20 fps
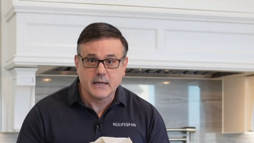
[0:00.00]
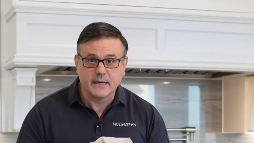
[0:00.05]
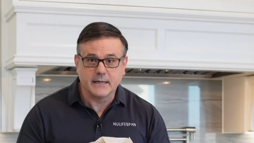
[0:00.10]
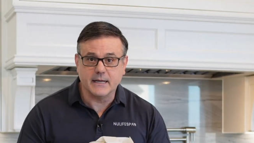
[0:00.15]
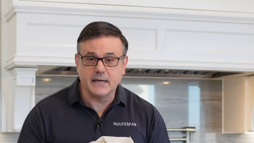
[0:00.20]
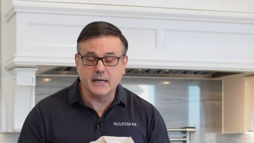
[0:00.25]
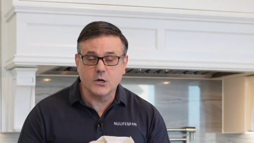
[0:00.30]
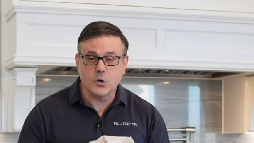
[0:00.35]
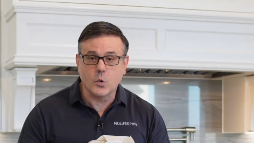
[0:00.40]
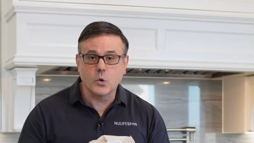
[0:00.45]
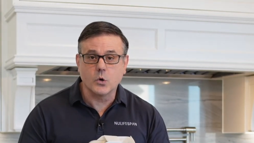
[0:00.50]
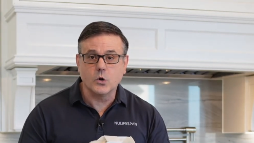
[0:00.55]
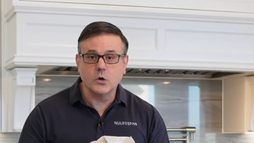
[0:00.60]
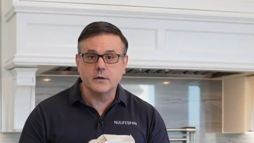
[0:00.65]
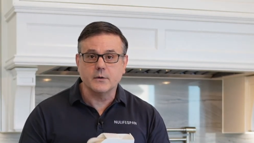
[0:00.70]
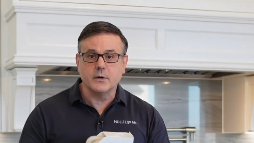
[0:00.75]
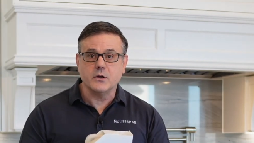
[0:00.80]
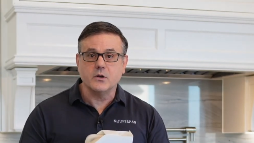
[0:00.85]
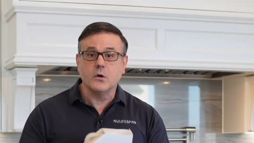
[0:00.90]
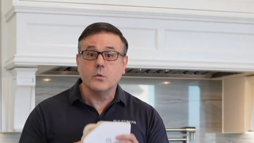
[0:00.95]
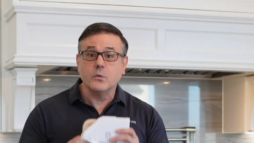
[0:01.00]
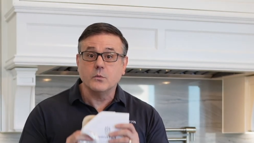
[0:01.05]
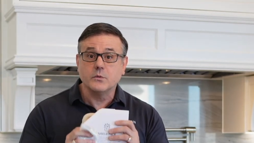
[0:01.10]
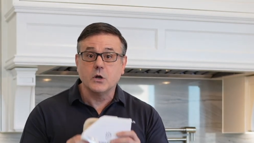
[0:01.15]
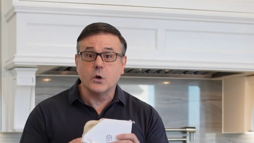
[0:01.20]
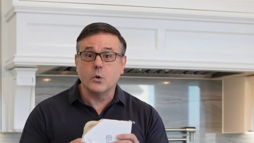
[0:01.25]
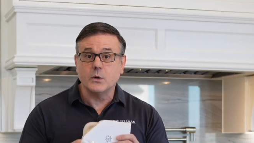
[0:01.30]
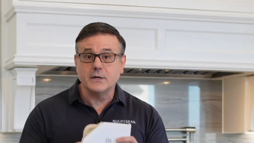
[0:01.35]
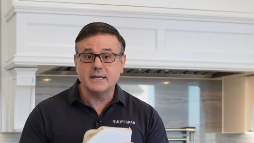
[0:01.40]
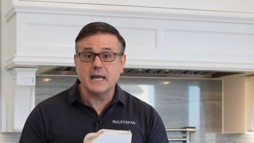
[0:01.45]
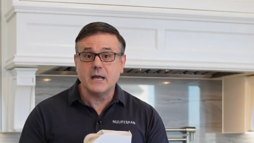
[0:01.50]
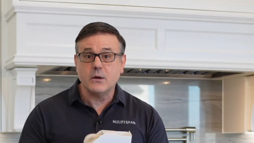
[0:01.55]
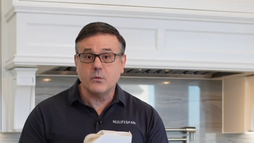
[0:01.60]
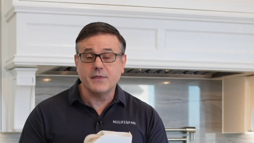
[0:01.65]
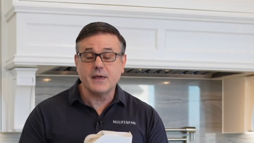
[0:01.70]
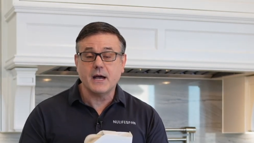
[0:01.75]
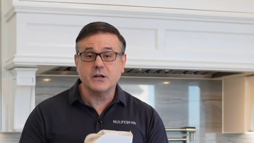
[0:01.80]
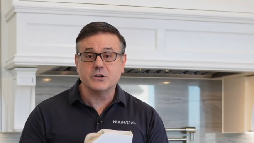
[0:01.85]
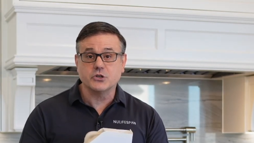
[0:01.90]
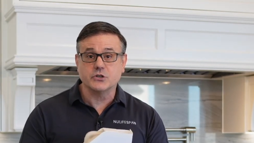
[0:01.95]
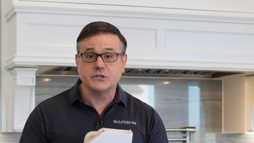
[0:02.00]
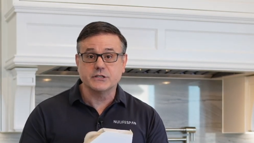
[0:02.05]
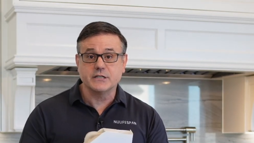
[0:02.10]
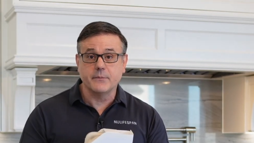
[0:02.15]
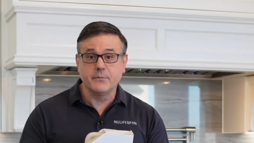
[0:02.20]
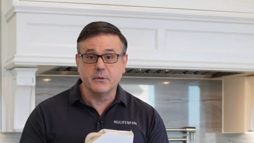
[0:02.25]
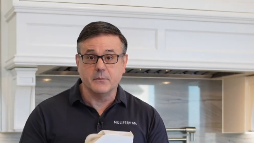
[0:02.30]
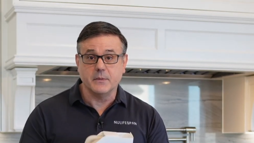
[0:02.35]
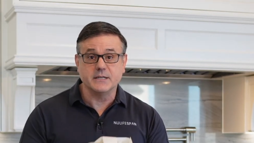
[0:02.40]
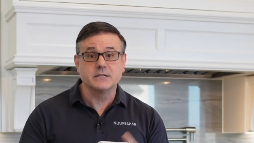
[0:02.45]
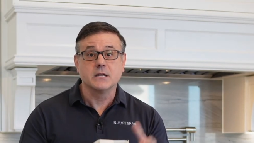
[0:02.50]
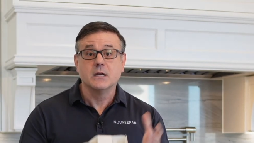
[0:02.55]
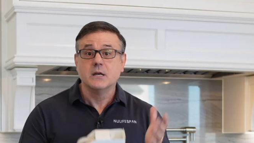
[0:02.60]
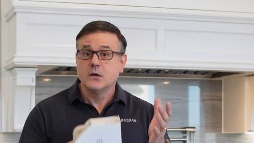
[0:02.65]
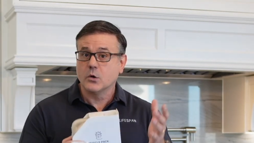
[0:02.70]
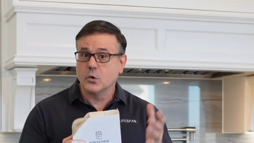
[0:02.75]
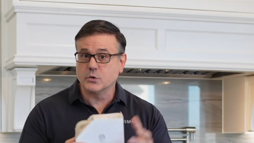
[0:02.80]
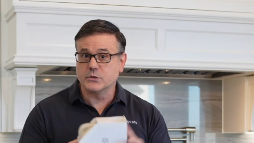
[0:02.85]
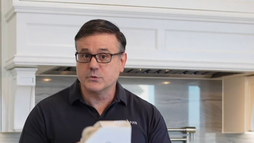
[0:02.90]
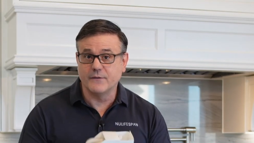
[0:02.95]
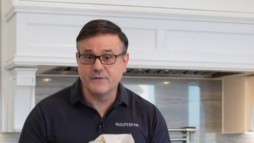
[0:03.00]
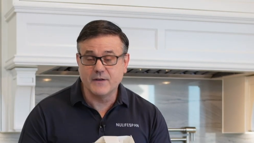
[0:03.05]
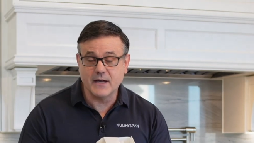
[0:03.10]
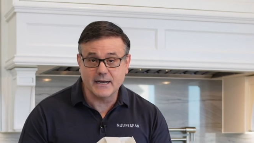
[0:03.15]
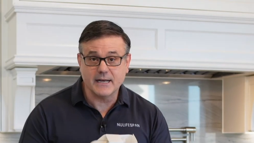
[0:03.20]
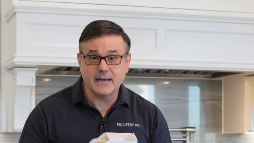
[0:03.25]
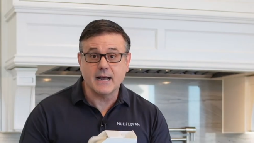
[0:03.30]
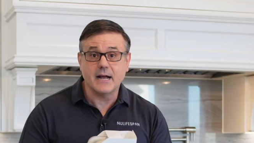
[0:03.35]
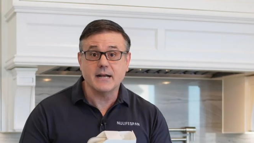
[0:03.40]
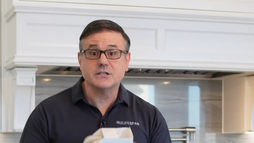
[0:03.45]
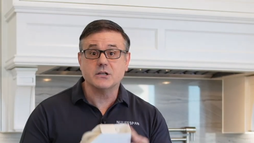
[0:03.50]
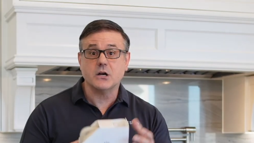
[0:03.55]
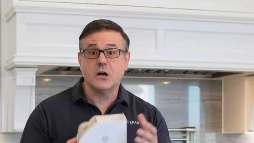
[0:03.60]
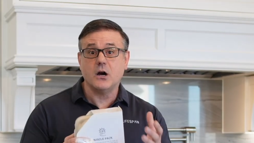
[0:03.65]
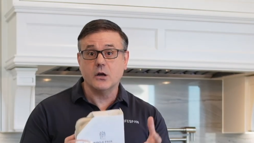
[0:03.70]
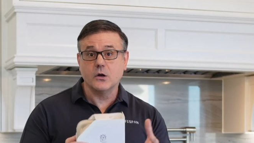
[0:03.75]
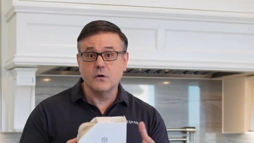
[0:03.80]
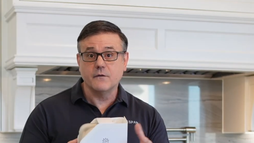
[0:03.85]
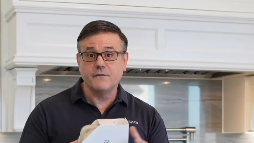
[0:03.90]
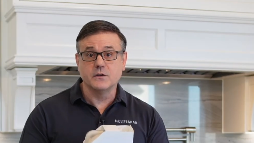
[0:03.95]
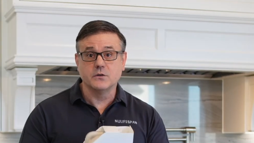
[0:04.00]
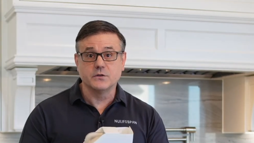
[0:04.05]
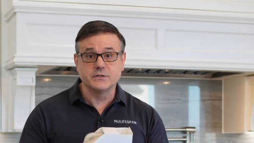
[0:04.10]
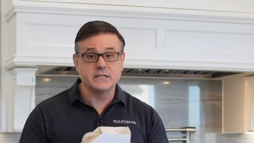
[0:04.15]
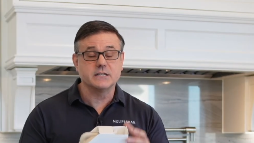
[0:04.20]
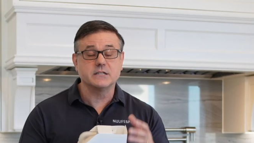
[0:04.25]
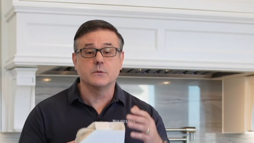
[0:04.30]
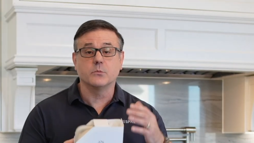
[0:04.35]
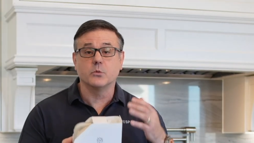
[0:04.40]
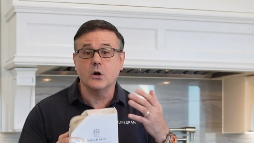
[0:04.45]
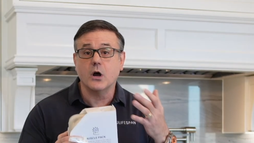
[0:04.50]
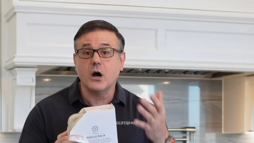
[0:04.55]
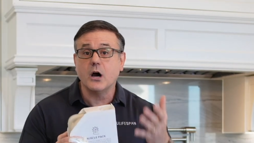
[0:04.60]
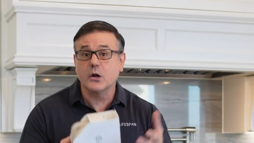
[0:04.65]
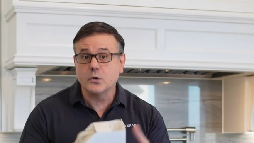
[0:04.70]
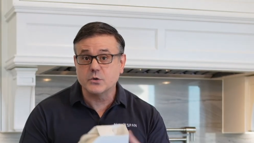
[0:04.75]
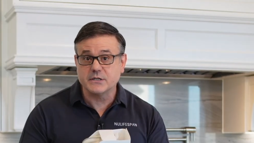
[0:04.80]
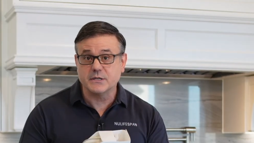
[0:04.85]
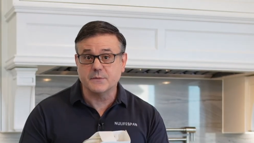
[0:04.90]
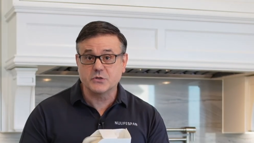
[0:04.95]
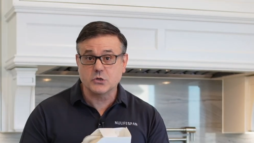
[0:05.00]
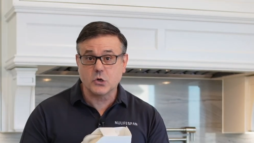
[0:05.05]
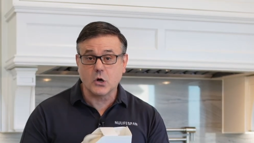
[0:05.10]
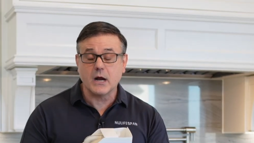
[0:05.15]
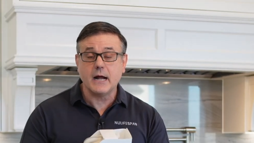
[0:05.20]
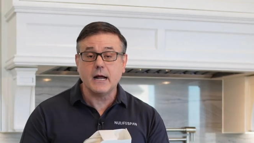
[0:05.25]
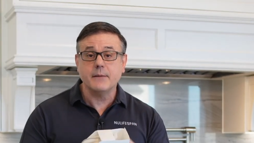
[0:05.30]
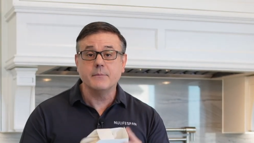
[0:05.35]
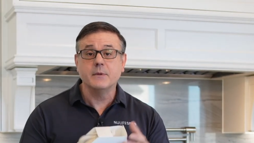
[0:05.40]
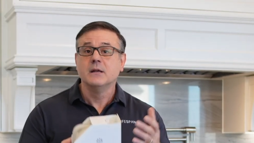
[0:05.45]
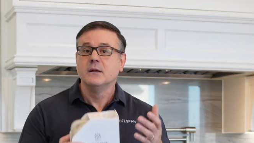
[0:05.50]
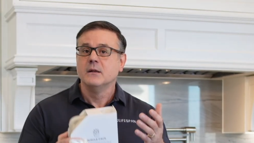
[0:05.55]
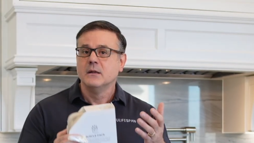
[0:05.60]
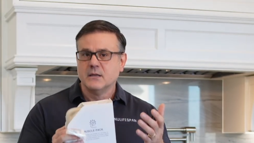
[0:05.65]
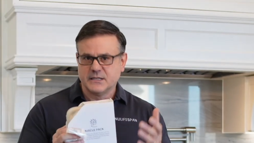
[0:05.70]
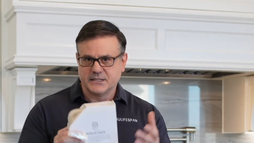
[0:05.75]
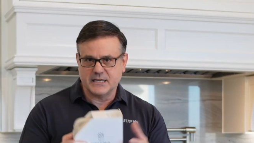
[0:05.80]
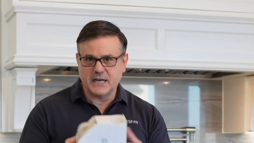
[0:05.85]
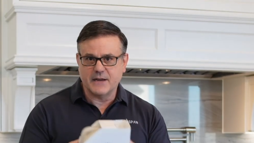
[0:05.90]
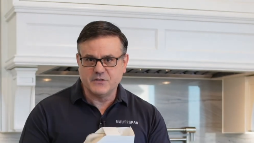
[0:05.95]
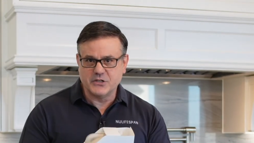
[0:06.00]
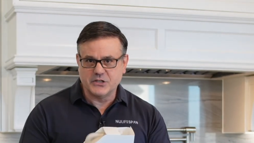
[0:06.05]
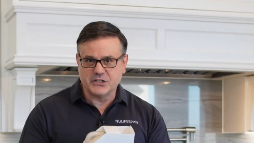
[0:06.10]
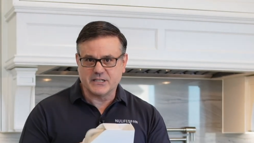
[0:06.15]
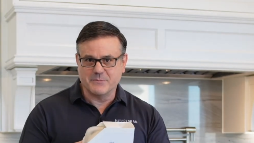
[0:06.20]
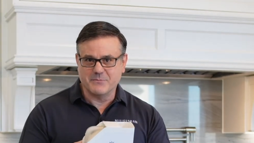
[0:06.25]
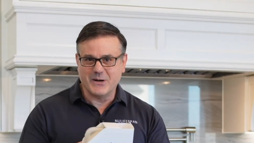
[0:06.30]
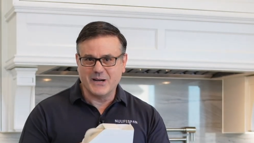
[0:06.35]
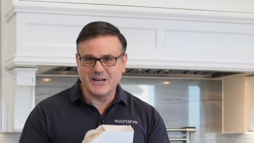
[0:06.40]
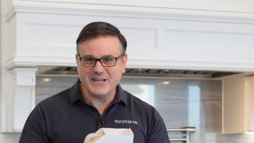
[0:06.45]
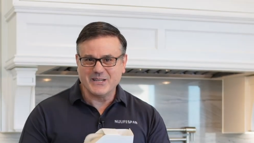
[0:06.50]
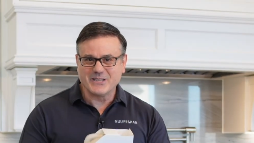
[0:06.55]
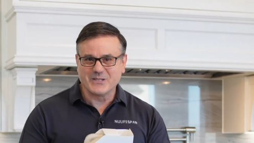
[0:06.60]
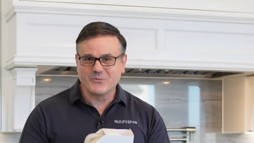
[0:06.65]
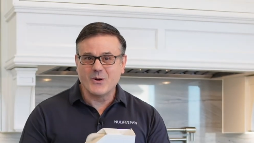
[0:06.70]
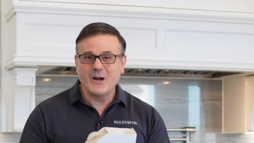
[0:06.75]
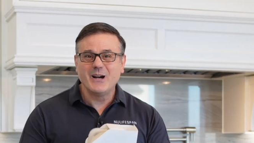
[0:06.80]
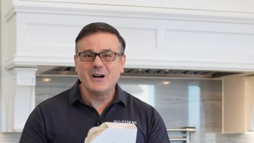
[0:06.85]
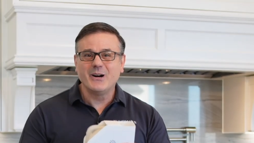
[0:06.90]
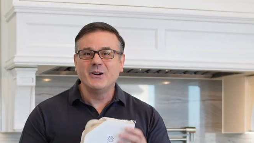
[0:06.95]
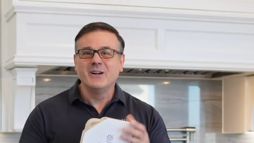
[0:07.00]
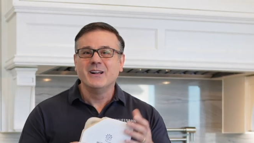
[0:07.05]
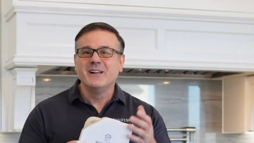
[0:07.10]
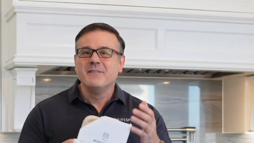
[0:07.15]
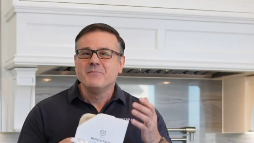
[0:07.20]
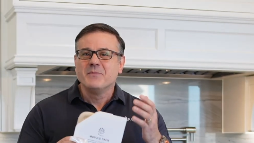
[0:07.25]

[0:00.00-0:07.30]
get it ordered and you don't go a day without your supplements. Of course, we've got a nice autofill system or auto-subscribe. Saves you some money as well.